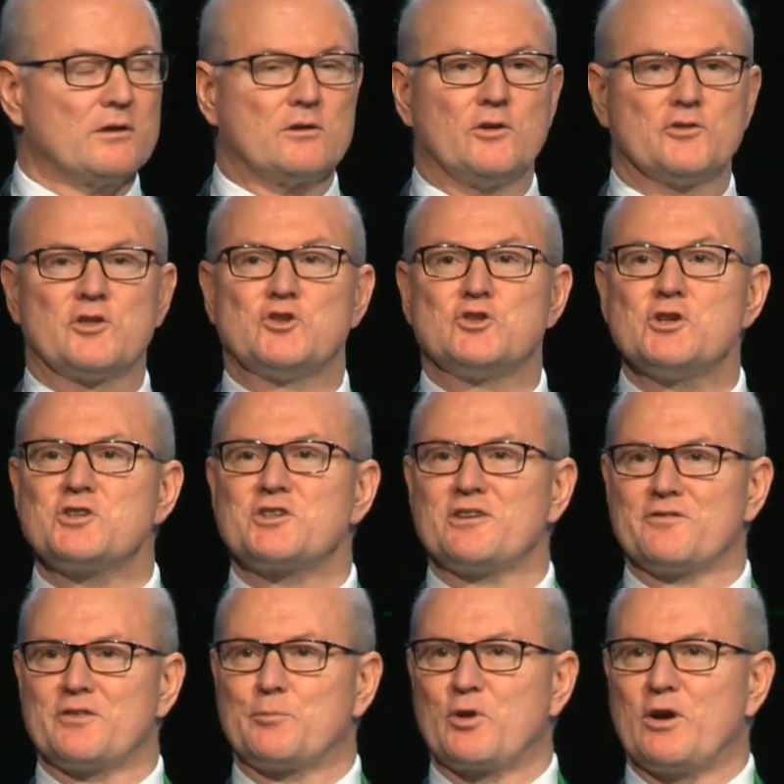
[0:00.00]
constitution
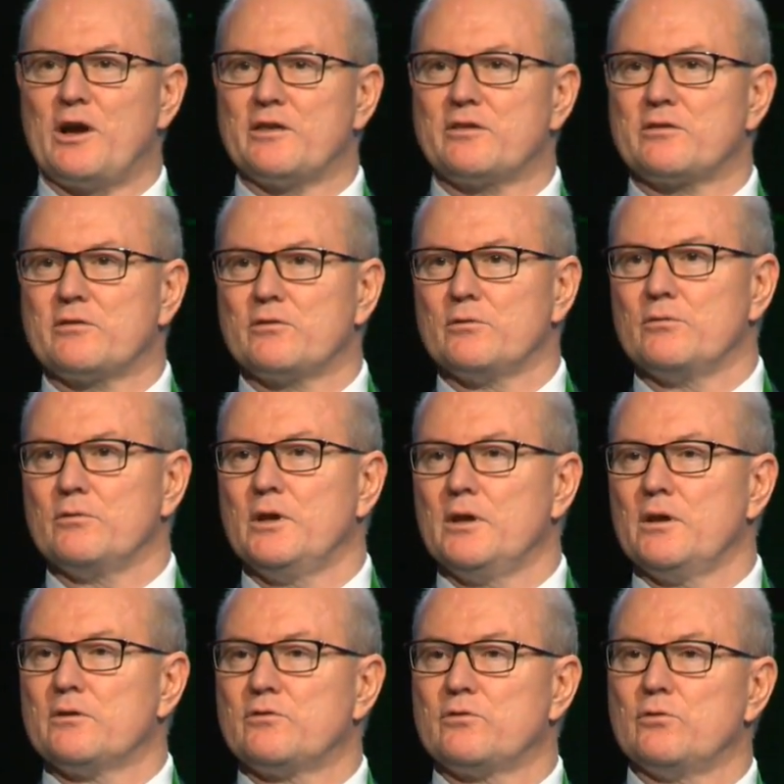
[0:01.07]
of the price to
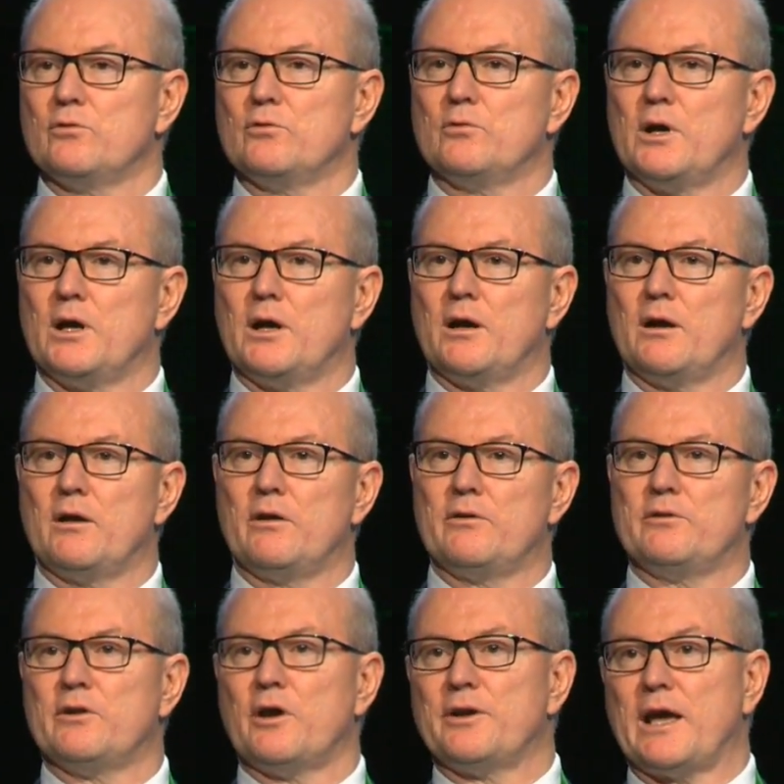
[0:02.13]

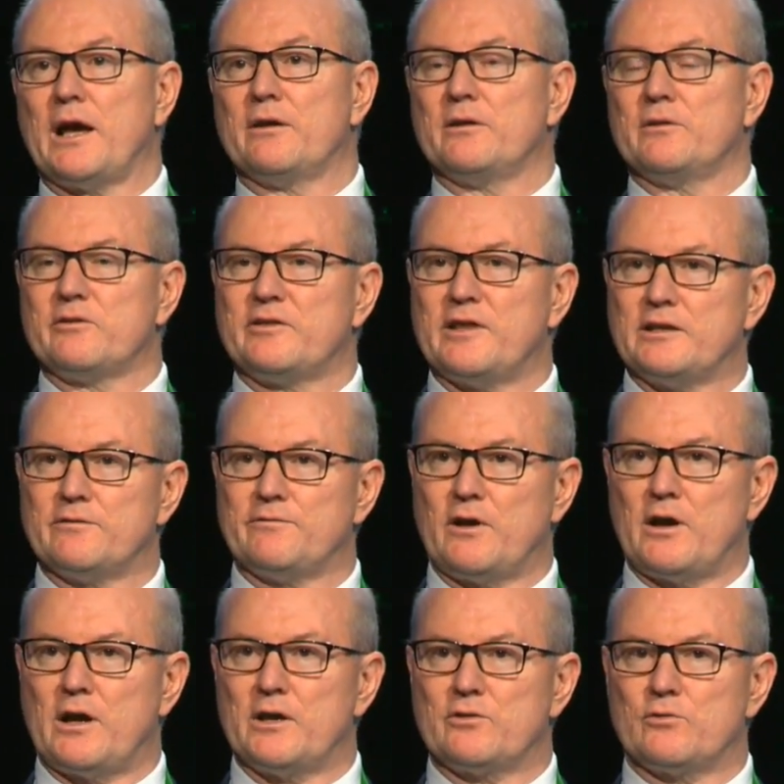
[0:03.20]
no doubt
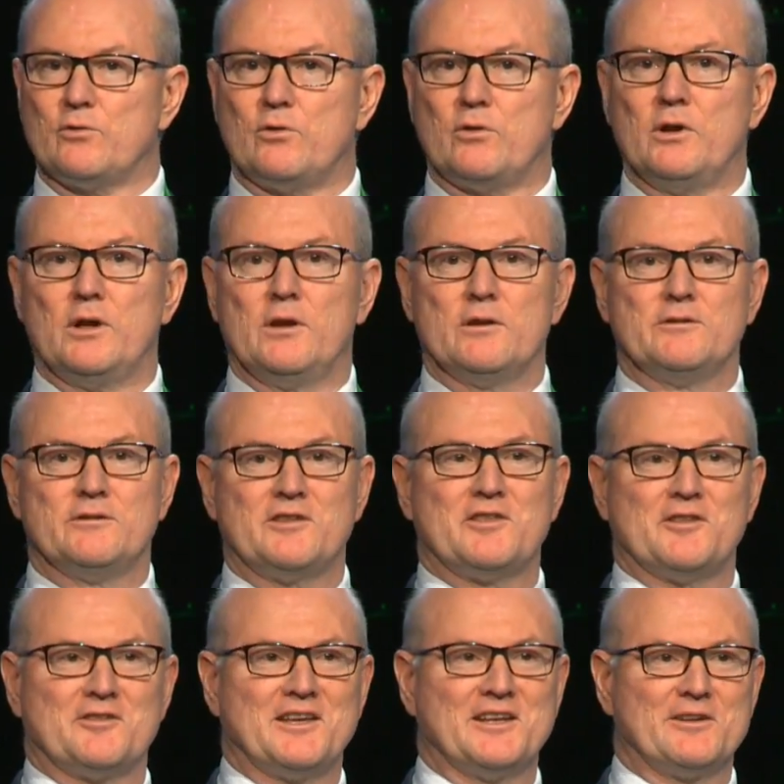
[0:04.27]
incentivise or
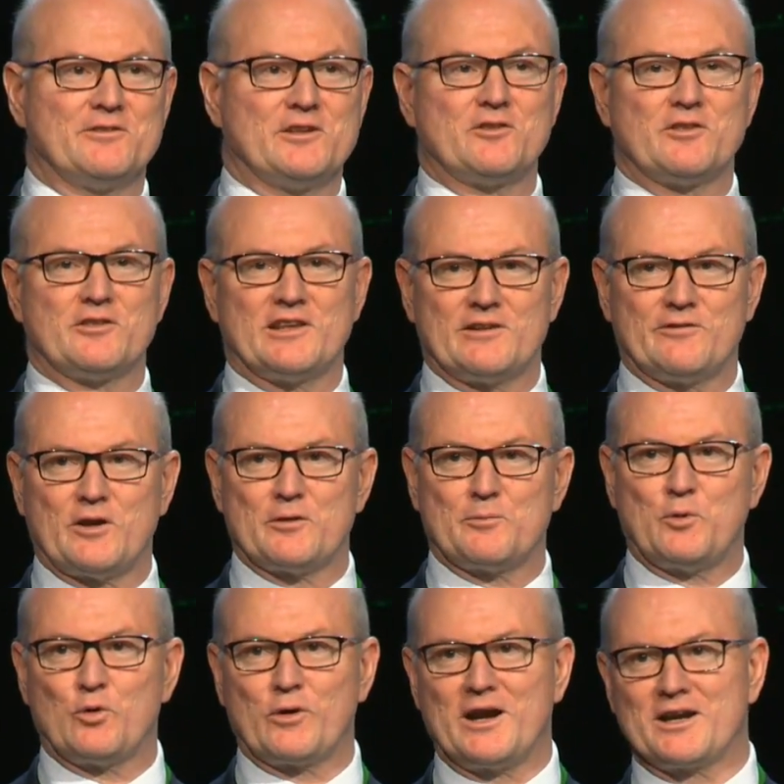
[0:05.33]

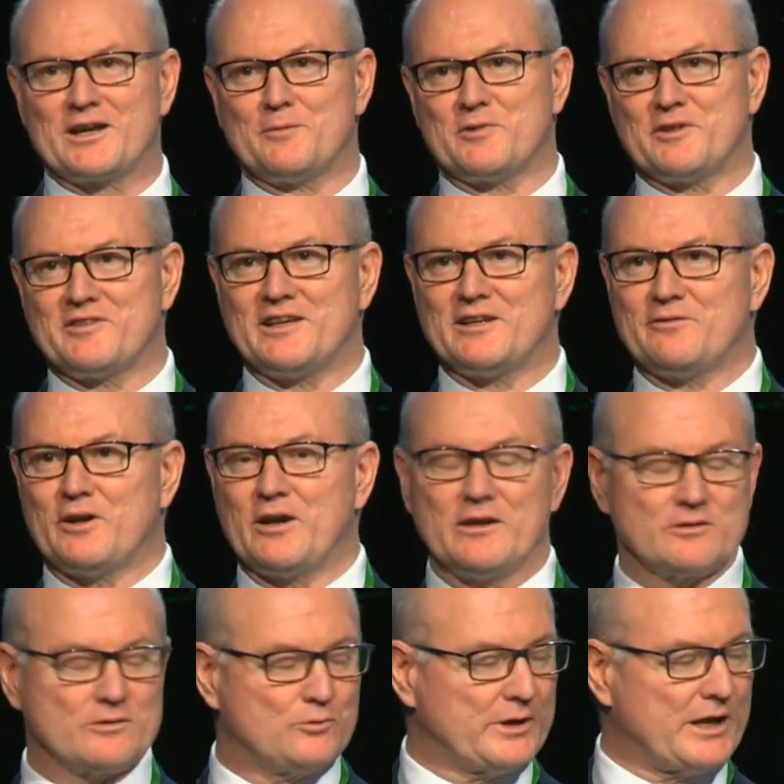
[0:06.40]
disincentivise poor outcomes,
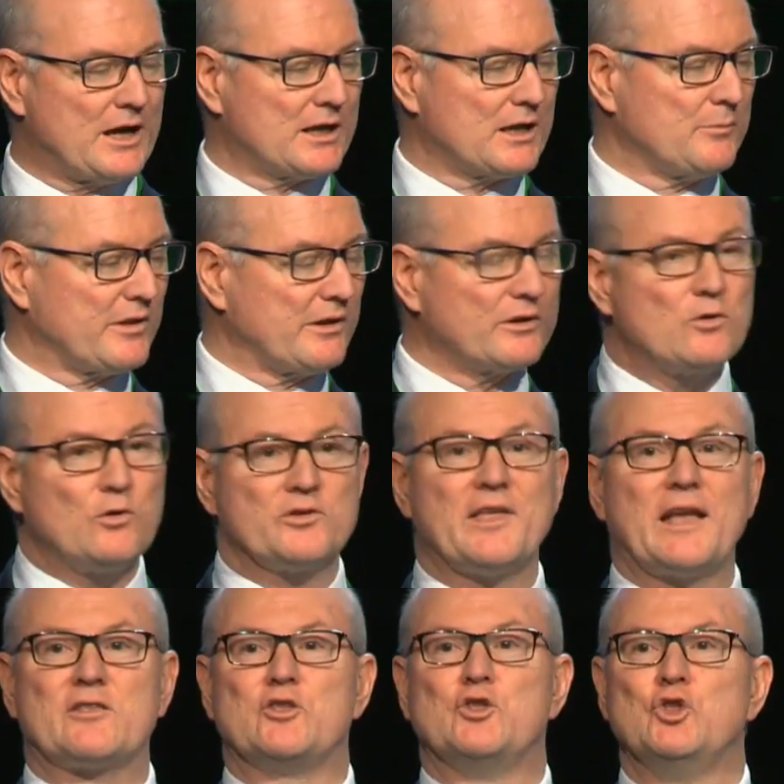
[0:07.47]
incentivise good outcomes. And of course
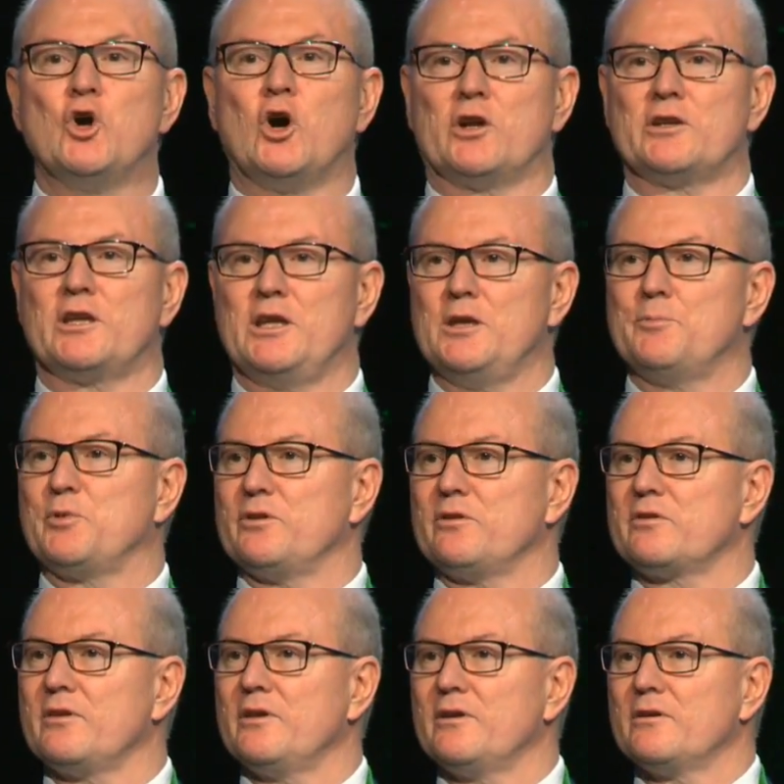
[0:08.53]
that's not
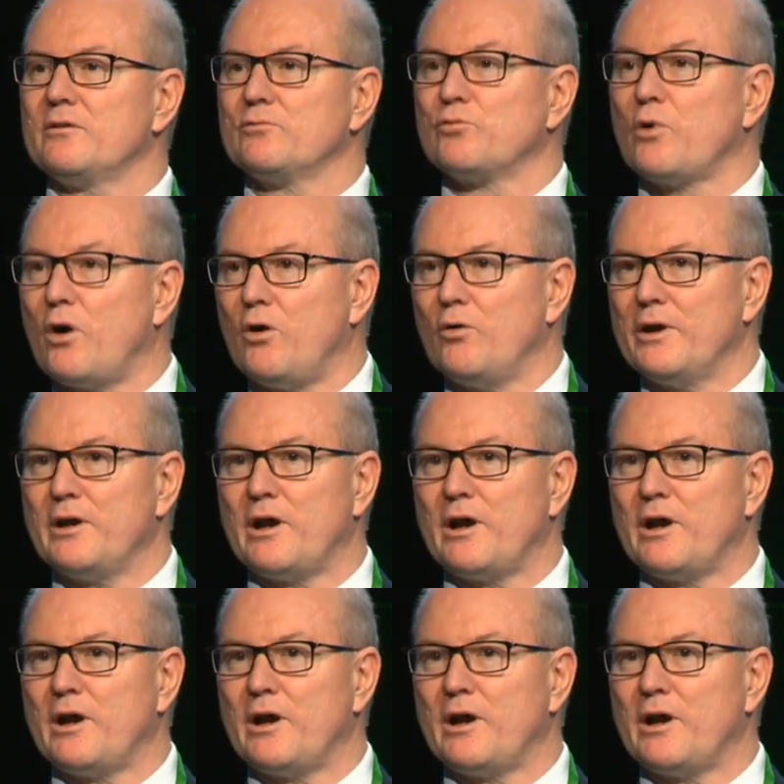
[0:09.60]
IHPA's role.